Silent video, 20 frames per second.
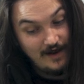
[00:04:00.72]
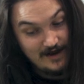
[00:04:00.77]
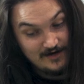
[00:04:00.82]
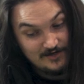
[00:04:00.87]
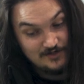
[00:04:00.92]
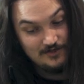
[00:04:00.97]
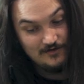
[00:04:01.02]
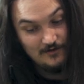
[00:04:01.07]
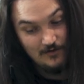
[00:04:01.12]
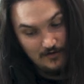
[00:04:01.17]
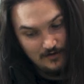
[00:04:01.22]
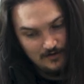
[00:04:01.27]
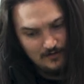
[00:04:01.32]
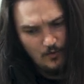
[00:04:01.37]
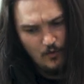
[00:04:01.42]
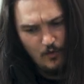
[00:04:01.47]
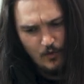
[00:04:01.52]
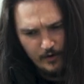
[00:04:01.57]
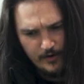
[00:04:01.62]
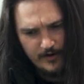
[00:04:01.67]
action or
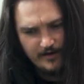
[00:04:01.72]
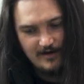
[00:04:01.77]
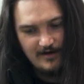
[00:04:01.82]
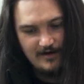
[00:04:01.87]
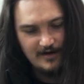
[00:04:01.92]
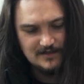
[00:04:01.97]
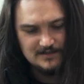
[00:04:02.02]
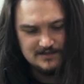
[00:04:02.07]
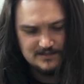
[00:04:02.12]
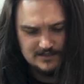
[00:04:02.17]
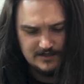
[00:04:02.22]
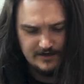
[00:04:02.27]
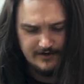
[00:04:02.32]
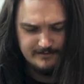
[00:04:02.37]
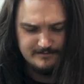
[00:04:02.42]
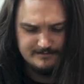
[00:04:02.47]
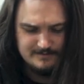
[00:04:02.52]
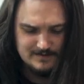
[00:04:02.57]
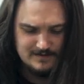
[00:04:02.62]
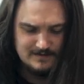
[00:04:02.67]
aura card.
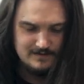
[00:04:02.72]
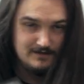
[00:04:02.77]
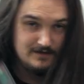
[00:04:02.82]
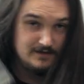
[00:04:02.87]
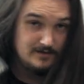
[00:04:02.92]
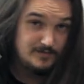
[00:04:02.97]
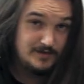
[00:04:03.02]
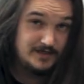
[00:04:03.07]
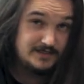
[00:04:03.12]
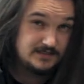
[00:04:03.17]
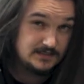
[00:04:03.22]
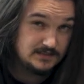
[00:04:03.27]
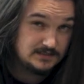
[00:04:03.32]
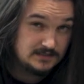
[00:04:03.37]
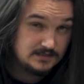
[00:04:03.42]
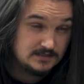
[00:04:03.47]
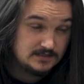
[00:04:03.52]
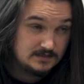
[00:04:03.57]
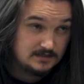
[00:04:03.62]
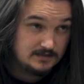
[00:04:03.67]
So, Blessings
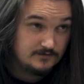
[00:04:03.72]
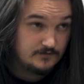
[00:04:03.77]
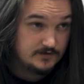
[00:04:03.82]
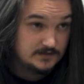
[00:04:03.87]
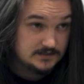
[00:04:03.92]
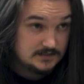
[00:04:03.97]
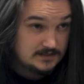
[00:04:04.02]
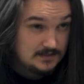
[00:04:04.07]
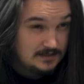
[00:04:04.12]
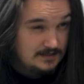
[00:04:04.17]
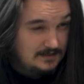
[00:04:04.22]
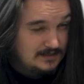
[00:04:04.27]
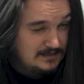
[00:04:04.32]
of Deliverance.